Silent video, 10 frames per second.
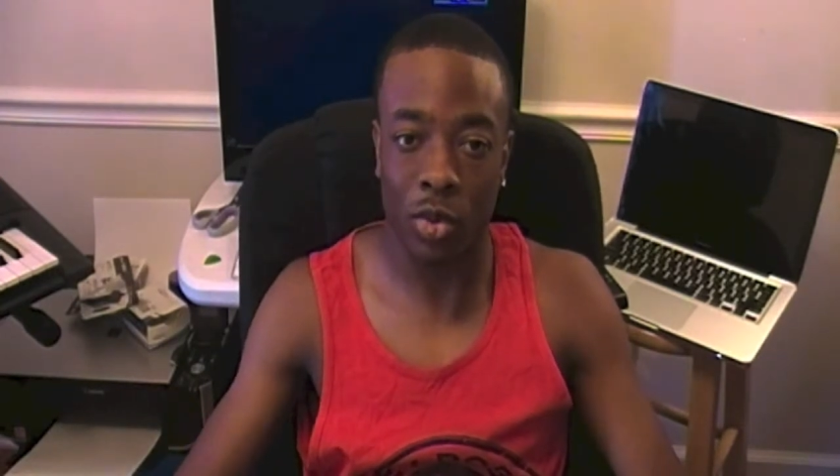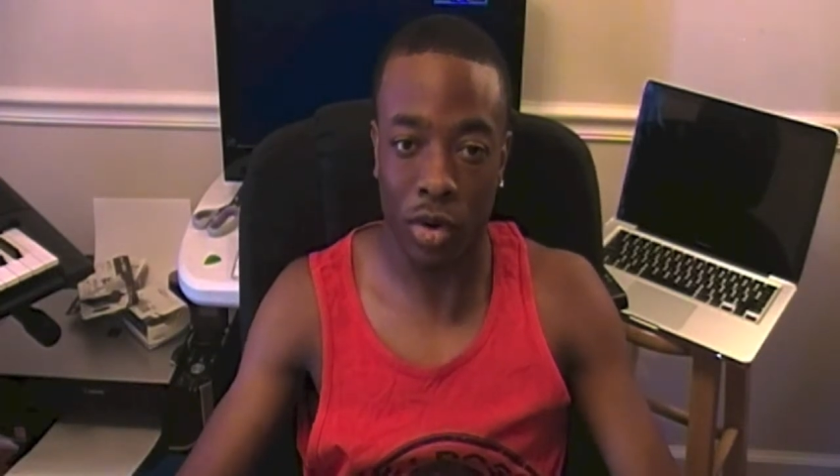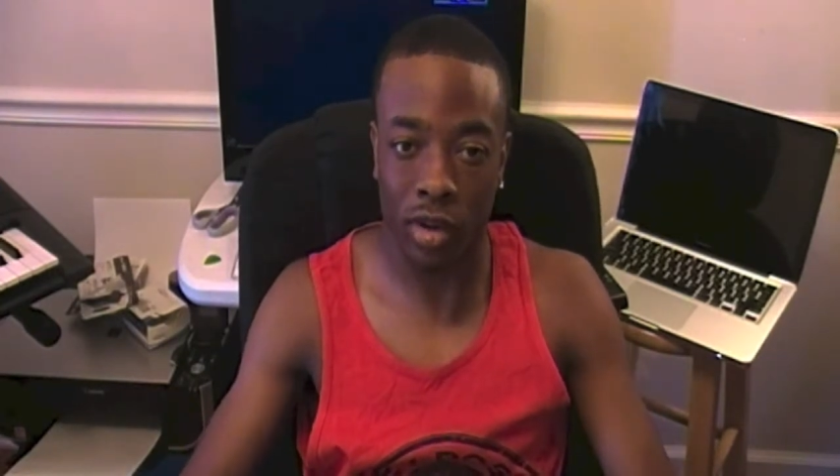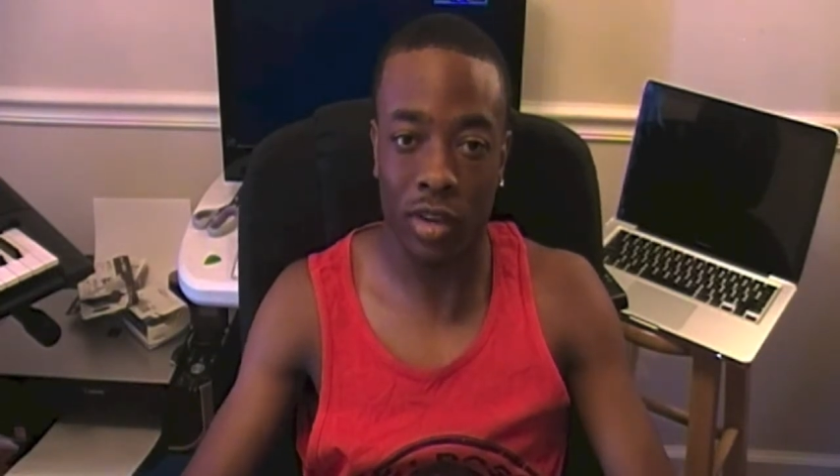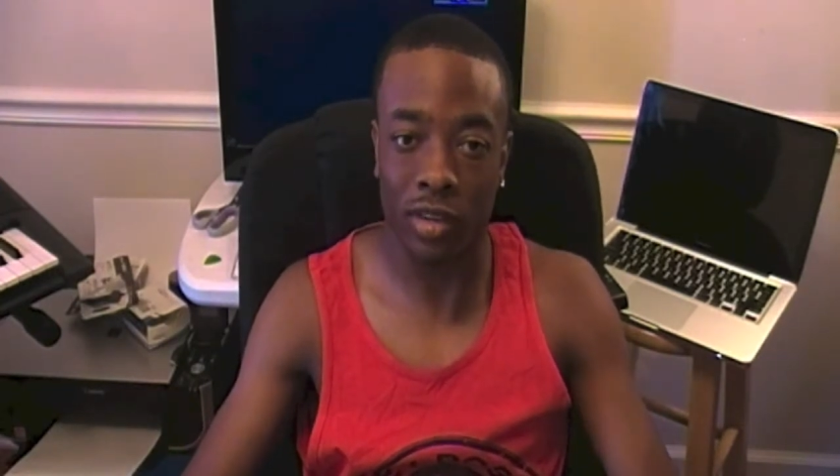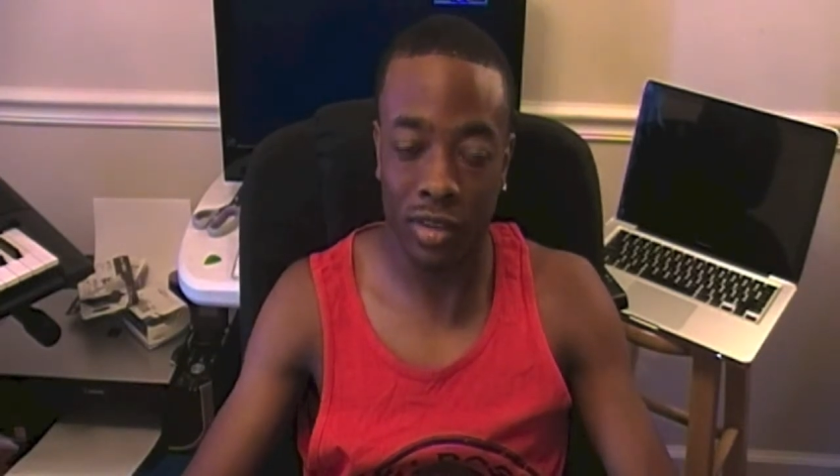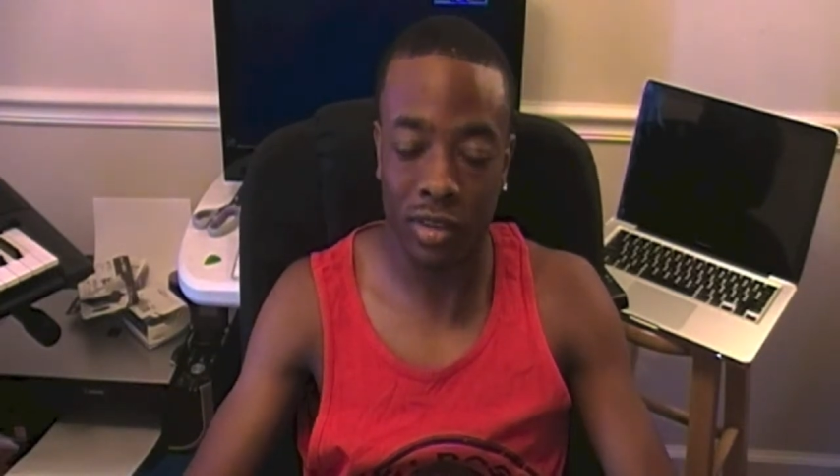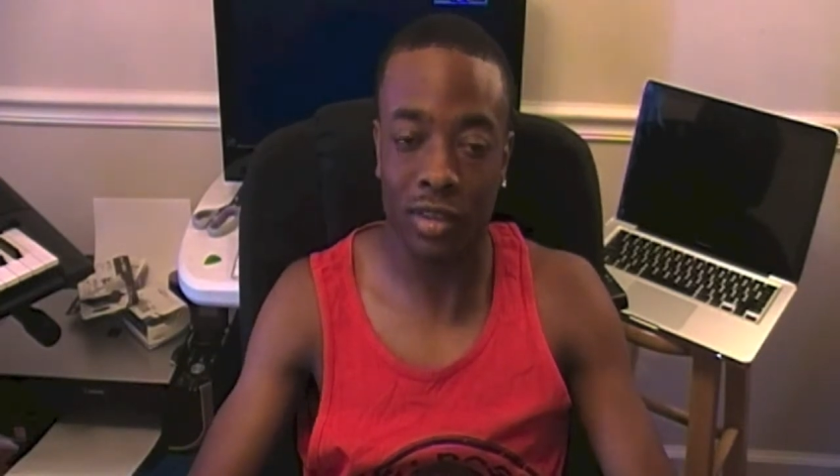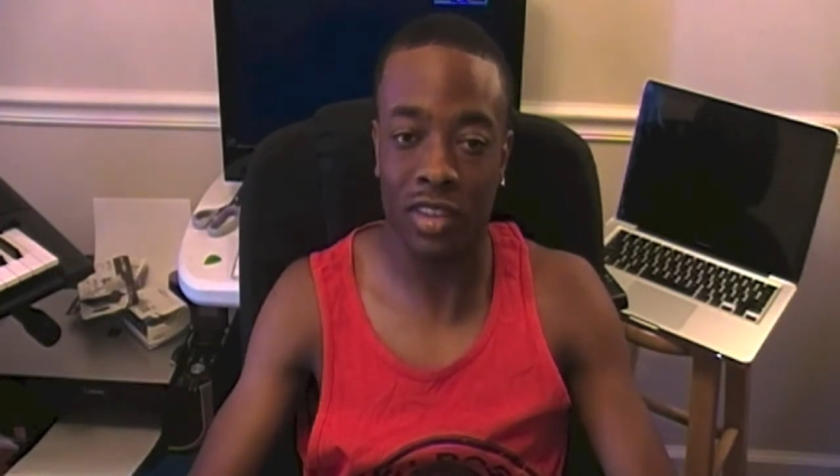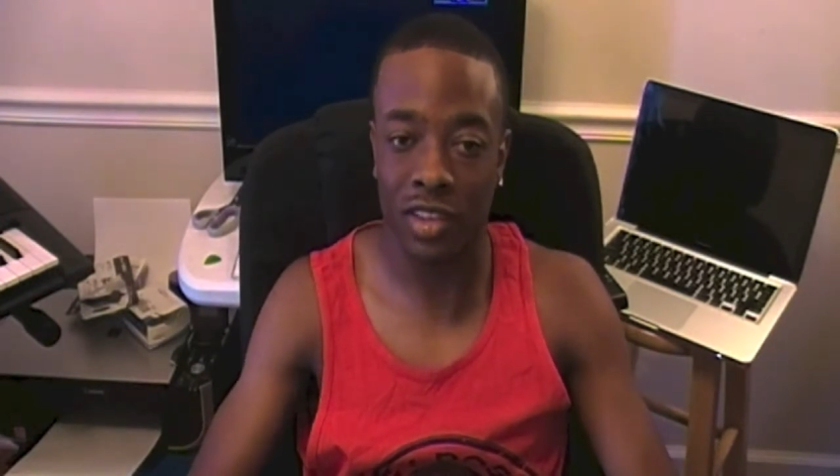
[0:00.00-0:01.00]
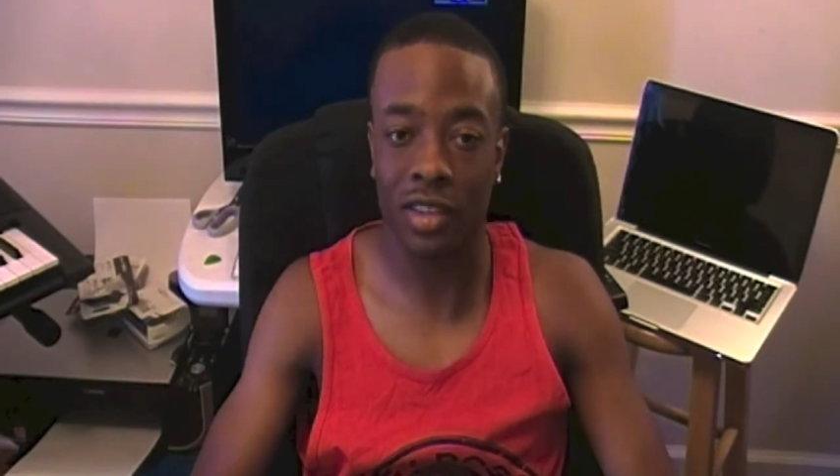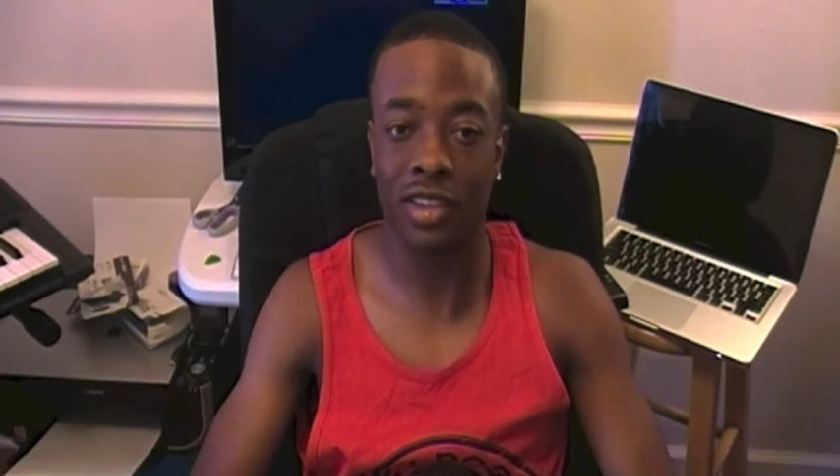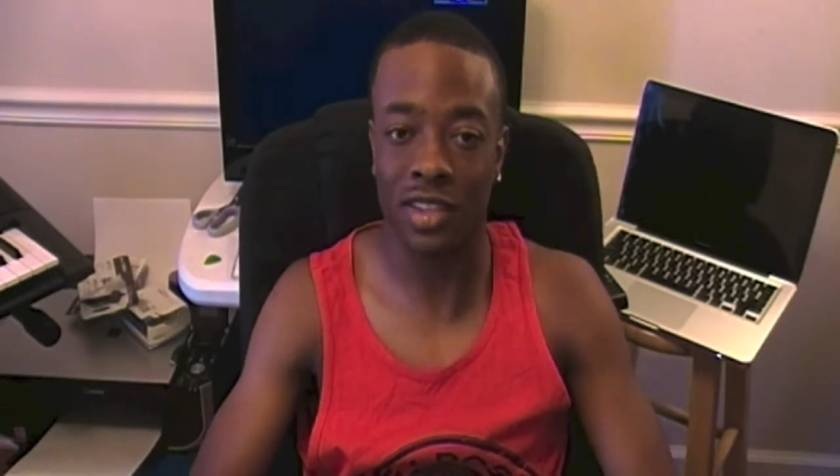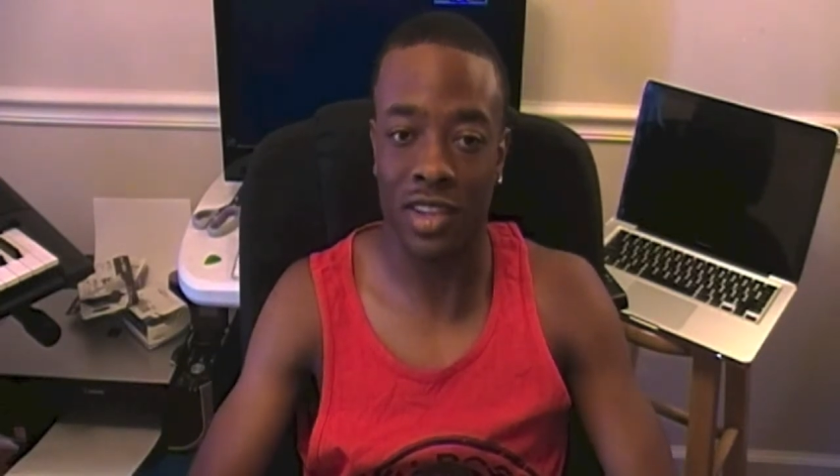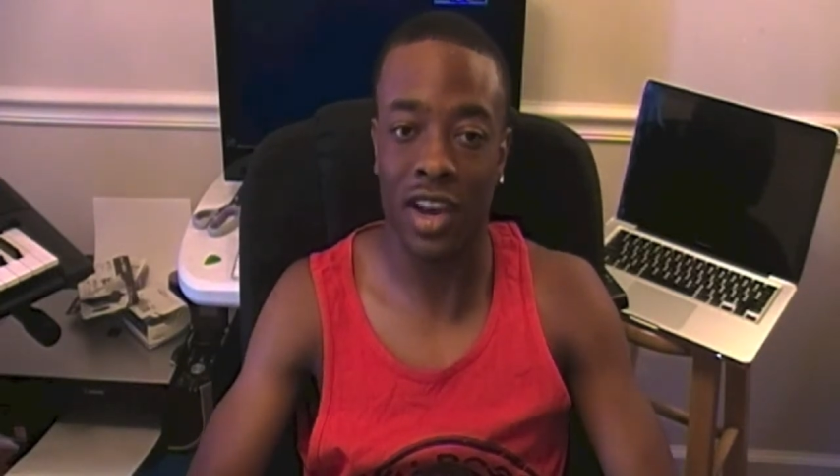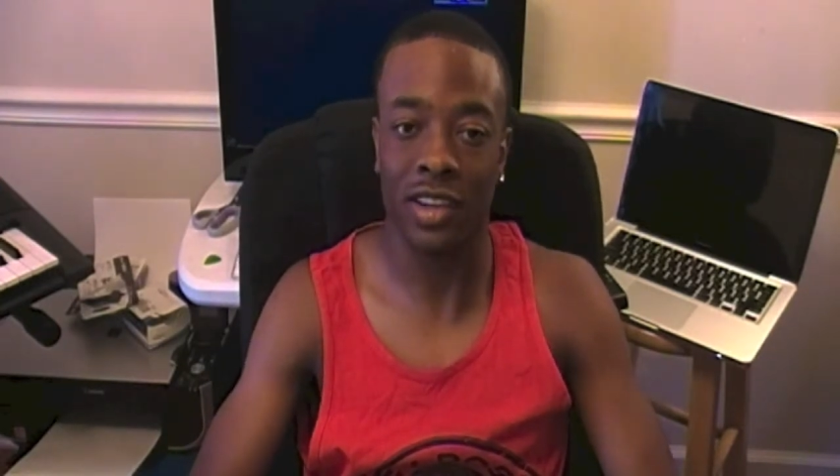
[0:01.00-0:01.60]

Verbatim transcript: twerking. It's